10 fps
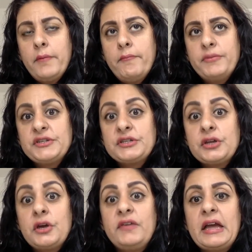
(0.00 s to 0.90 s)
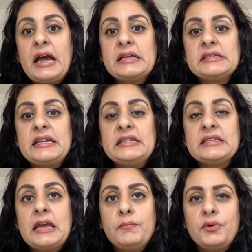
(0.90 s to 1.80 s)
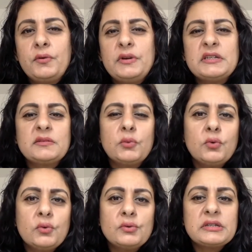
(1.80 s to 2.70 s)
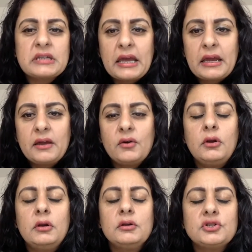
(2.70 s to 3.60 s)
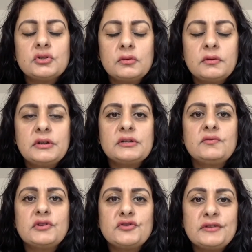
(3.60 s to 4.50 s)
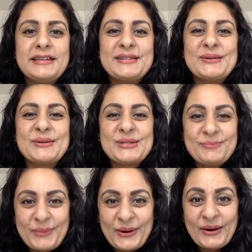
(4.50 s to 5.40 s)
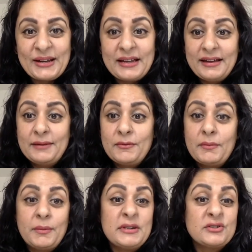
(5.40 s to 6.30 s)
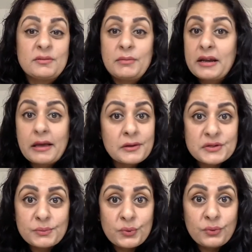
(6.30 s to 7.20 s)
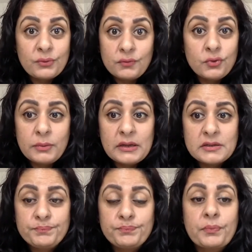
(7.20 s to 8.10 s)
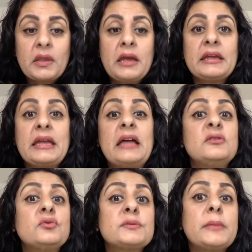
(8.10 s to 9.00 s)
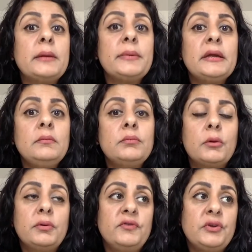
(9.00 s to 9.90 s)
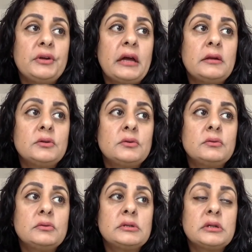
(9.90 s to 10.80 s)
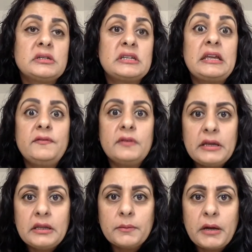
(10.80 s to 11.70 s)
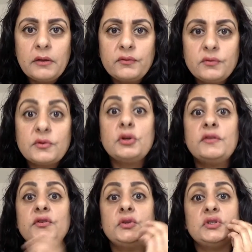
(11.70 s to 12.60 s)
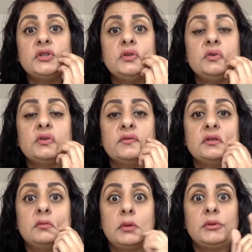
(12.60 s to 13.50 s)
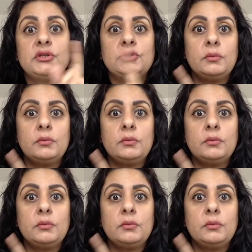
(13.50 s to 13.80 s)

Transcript: serve it as a temporary, small-scale, luxurious retreat or spa. And remember, it doesn't matter how small the room is. Candles maybe, pop a few candles safely in the bathroom, only for you to use. Obviously, remember to